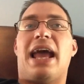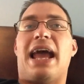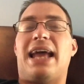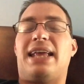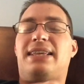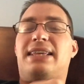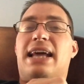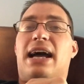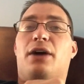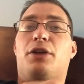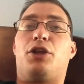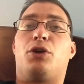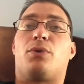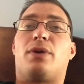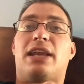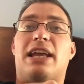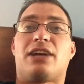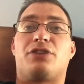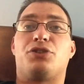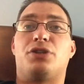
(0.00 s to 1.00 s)
And now you
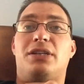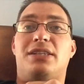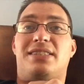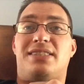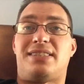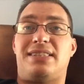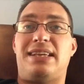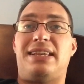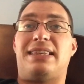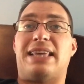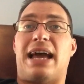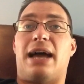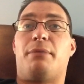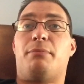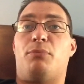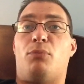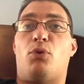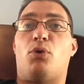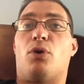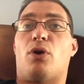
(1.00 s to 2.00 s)
can actually see that
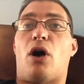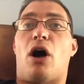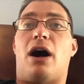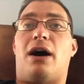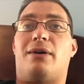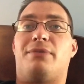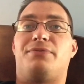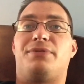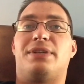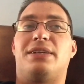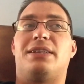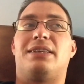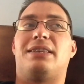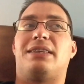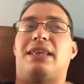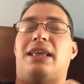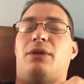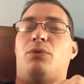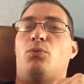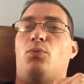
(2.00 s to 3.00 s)
more
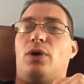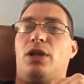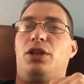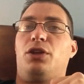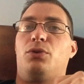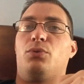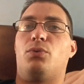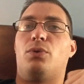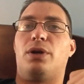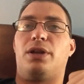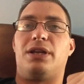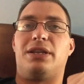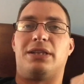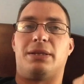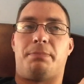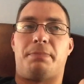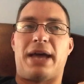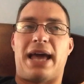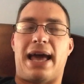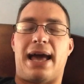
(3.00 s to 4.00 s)
often than what you would in
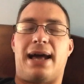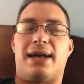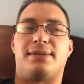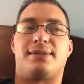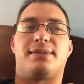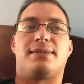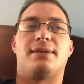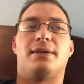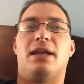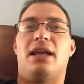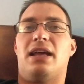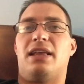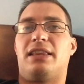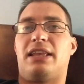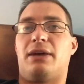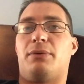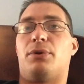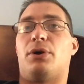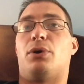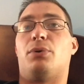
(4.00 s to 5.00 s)
the past.
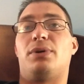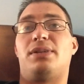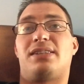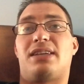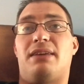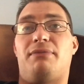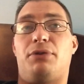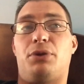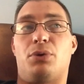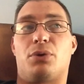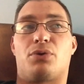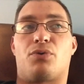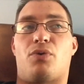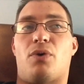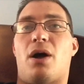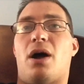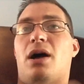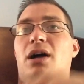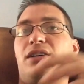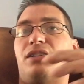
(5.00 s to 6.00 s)
They would always give you a
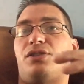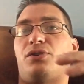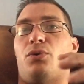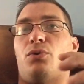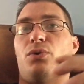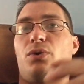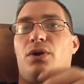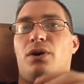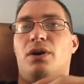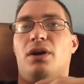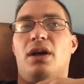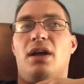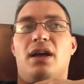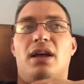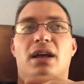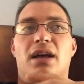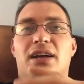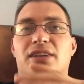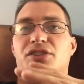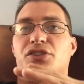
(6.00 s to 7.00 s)
cross or
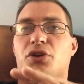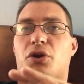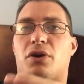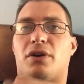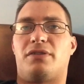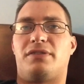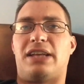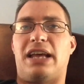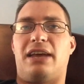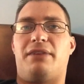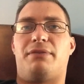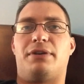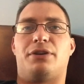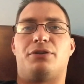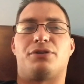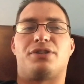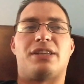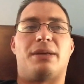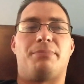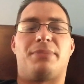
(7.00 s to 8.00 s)
a Star of David
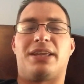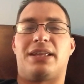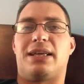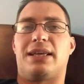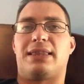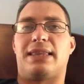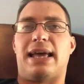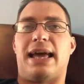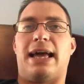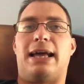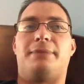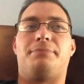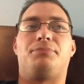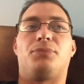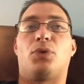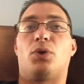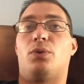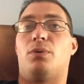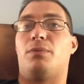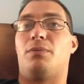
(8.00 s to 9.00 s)
or something like that,
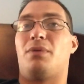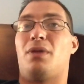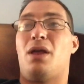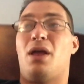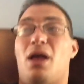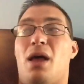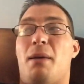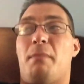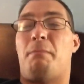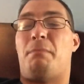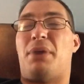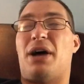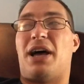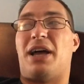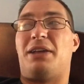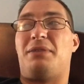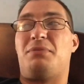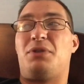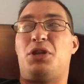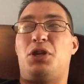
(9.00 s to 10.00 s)

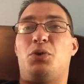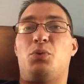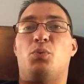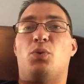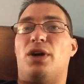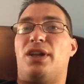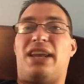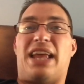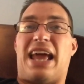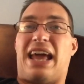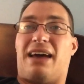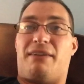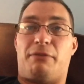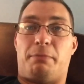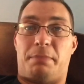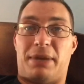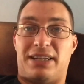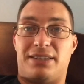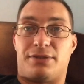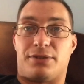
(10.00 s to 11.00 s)
but you wouldn't have a
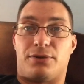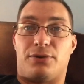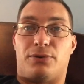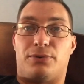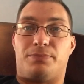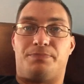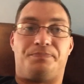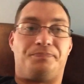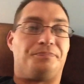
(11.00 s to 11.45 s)
pentacle.